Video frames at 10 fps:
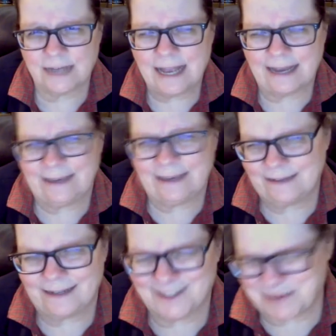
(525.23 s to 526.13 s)
And
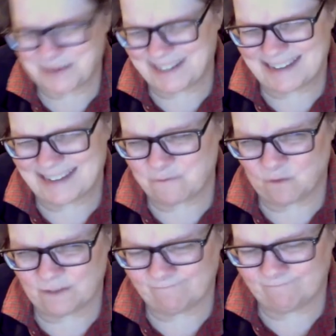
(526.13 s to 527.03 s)
I just want to say
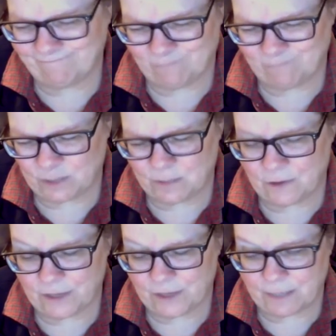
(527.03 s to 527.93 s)
one small
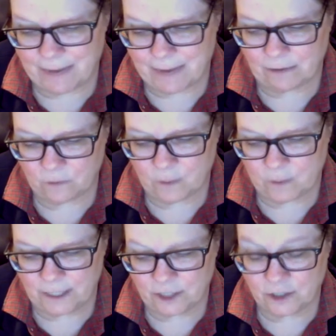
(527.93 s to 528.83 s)
thing about
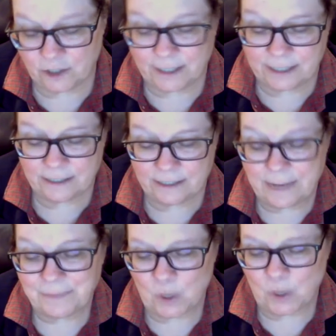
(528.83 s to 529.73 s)
rendition. It is
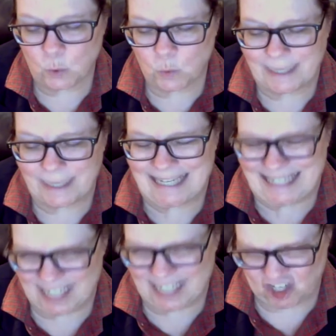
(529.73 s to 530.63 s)

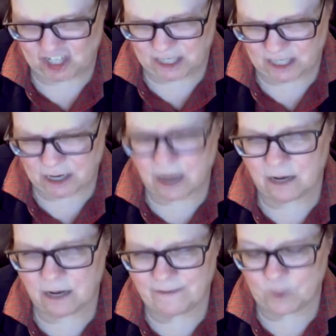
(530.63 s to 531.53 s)
rendition
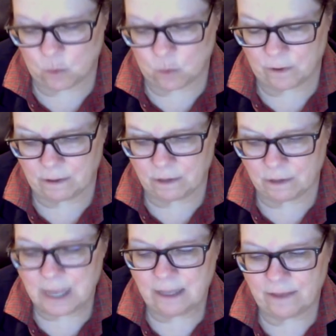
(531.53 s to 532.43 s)
of an order
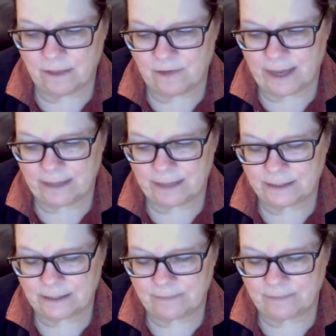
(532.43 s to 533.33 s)
that
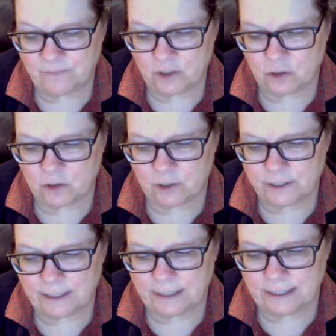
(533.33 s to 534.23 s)
starts
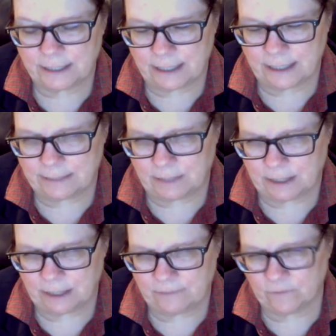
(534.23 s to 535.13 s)
the
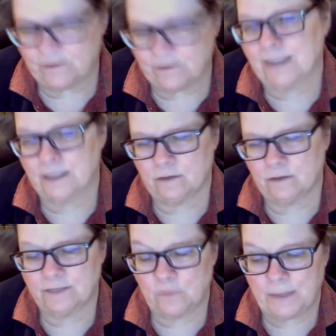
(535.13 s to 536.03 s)
timeline for filing the notice
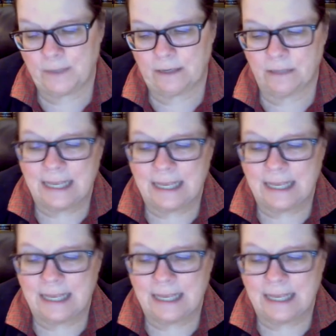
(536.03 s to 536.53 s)
of appeal.